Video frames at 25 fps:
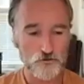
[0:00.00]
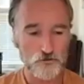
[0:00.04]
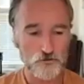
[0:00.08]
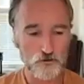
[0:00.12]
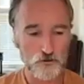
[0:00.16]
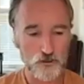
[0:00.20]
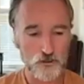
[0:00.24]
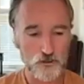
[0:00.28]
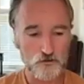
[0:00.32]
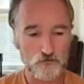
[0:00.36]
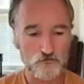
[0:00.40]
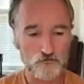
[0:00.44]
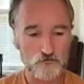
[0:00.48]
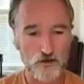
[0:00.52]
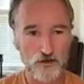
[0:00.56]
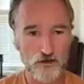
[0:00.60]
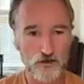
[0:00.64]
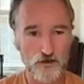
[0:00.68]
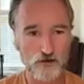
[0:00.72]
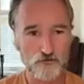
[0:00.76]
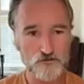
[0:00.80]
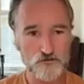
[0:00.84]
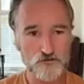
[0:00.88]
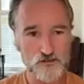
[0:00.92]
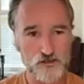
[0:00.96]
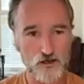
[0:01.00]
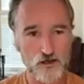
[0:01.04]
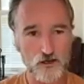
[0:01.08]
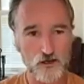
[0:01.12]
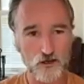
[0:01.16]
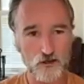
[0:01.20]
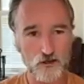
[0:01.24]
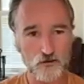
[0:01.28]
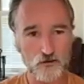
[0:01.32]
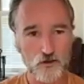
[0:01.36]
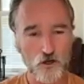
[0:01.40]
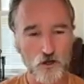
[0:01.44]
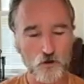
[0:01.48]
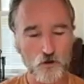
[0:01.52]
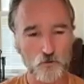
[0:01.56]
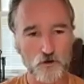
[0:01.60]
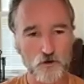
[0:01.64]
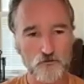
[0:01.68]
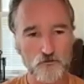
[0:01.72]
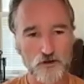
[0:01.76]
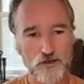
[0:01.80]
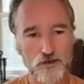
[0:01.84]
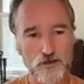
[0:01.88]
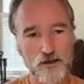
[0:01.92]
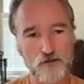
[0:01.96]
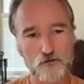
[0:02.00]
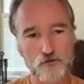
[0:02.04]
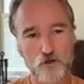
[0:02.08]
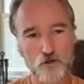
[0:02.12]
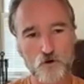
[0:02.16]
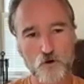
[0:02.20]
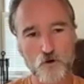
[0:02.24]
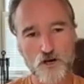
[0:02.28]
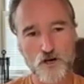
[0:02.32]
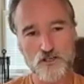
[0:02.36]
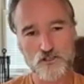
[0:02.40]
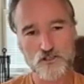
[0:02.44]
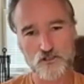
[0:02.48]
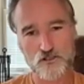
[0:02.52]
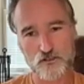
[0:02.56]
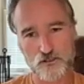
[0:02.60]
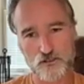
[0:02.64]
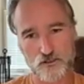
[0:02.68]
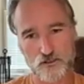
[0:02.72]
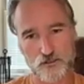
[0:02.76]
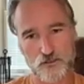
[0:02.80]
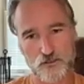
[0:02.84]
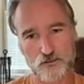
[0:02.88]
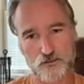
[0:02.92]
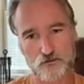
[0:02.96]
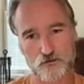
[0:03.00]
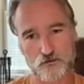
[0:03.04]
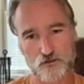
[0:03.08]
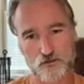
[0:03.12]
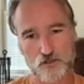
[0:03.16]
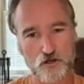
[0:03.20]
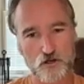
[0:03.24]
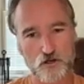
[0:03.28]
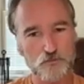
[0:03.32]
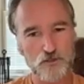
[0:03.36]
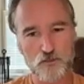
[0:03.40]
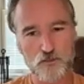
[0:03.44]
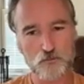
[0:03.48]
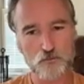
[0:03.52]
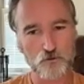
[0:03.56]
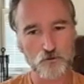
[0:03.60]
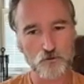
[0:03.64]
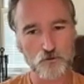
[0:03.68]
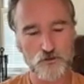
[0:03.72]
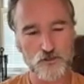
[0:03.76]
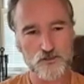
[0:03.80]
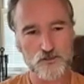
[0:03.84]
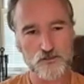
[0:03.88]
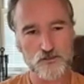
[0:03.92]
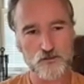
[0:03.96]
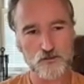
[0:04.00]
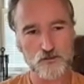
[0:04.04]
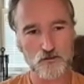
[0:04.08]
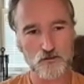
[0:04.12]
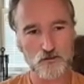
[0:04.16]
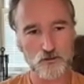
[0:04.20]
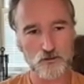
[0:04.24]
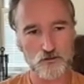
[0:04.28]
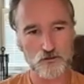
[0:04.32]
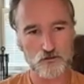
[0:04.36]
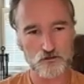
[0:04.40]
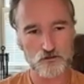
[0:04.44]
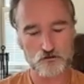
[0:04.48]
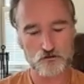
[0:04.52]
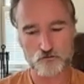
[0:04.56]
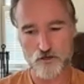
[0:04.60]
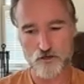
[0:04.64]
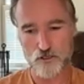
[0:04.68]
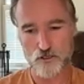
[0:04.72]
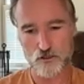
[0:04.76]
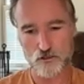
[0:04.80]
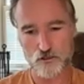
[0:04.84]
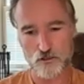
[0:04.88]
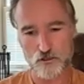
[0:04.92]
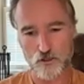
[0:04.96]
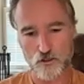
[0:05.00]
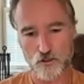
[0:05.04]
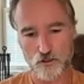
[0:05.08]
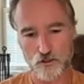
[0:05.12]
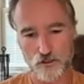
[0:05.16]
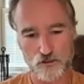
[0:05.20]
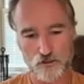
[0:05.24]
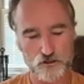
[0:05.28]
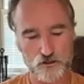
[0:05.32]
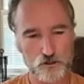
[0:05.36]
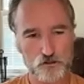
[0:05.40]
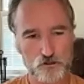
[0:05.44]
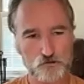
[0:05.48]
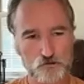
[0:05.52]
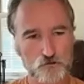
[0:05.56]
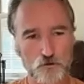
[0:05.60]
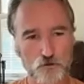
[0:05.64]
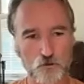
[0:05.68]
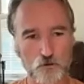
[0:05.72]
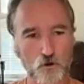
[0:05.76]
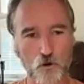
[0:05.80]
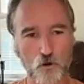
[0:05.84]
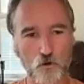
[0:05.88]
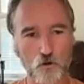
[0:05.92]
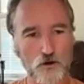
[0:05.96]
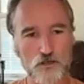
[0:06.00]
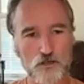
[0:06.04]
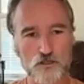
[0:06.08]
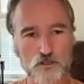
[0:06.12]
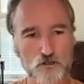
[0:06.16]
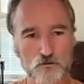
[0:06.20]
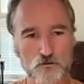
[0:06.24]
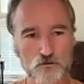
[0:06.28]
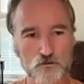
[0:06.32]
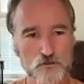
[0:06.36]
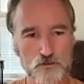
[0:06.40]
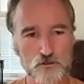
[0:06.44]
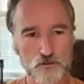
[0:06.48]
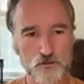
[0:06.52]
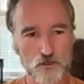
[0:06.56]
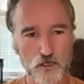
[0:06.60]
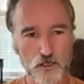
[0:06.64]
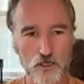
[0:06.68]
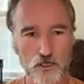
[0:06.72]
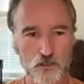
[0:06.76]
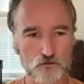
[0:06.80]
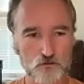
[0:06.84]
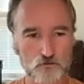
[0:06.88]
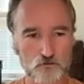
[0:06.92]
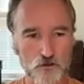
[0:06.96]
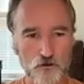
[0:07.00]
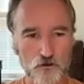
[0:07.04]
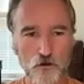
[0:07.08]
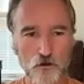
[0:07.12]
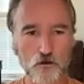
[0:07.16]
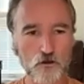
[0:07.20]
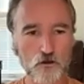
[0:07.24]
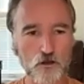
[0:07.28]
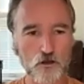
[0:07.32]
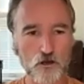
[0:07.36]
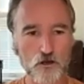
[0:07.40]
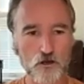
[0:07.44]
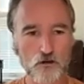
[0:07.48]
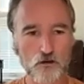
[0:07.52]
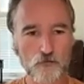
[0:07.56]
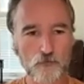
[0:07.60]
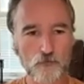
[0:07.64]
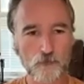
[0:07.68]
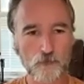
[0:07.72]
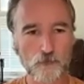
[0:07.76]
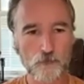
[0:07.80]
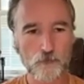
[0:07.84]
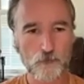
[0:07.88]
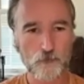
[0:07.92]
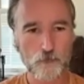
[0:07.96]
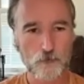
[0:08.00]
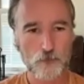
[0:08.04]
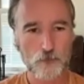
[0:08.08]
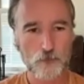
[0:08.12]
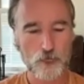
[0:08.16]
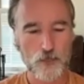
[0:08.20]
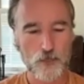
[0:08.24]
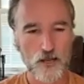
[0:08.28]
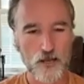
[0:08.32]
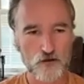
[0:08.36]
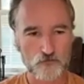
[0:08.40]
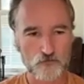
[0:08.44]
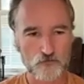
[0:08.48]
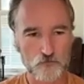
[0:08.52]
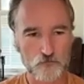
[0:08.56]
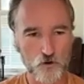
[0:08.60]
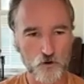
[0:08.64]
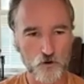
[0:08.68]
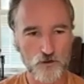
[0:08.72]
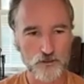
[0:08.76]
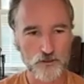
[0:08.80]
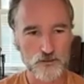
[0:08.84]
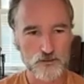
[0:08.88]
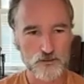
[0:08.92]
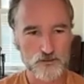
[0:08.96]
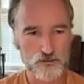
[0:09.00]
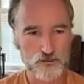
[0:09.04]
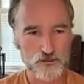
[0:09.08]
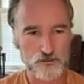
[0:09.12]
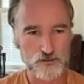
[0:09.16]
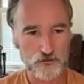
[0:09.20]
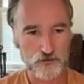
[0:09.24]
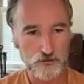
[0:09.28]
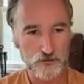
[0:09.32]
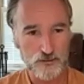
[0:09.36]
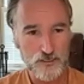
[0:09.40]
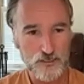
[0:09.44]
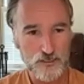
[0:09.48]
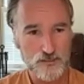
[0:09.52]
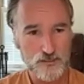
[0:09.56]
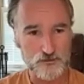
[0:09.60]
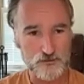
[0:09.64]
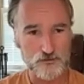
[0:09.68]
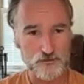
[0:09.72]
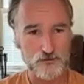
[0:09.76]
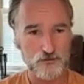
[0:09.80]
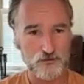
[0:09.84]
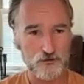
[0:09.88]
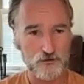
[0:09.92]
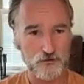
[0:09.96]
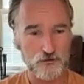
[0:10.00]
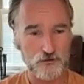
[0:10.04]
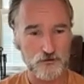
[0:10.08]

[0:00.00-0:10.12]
to live a lifestyle without every question in it. Some people, they still drink industrial orange juice and granola every morning since they're kids.